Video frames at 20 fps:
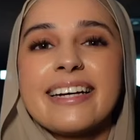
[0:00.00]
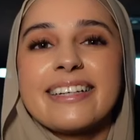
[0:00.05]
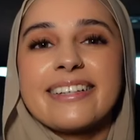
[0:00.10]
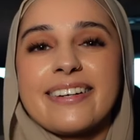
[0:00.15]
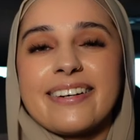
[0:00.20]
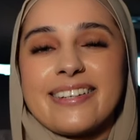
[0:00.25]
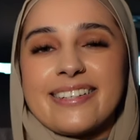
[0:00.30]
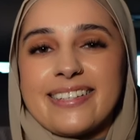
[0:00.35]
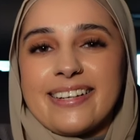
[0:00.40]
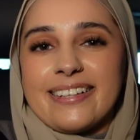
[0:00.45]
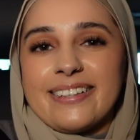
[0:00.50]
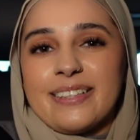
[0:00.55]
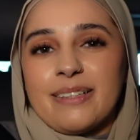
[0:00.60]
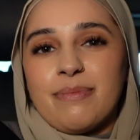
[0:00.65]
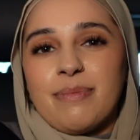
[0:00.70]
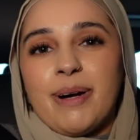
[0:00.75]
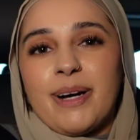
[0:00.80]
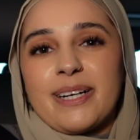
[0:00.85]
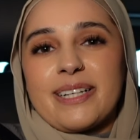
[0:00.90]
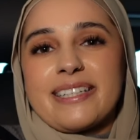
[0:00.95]
Y'all saw the
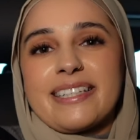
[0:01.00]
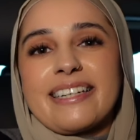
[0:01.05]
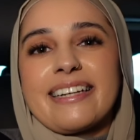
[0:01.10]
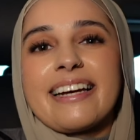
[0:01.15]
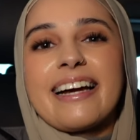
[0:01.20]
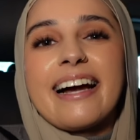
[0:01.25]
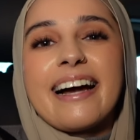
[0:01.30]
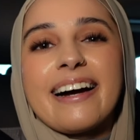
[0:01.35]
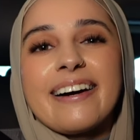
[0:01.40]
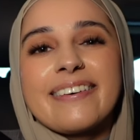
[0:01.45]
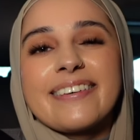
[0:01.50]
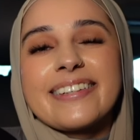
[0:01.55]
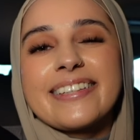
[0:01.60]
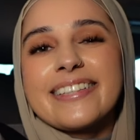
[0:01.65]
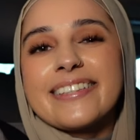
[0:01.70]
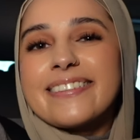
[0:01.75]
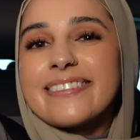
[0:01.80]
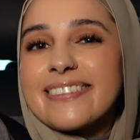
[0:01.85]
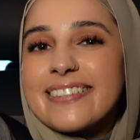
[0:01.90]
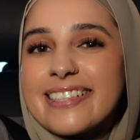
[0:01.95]
unboxing, how
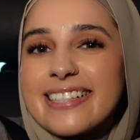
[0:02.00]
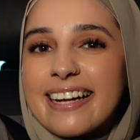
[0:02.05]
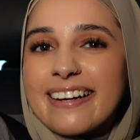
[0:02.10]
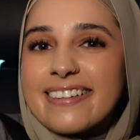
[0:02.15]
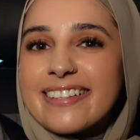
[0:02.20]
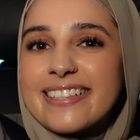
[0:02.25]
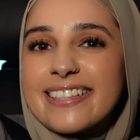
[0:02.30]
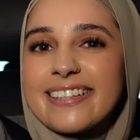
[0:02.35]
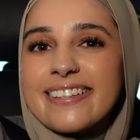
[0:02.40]
cute are Zyra's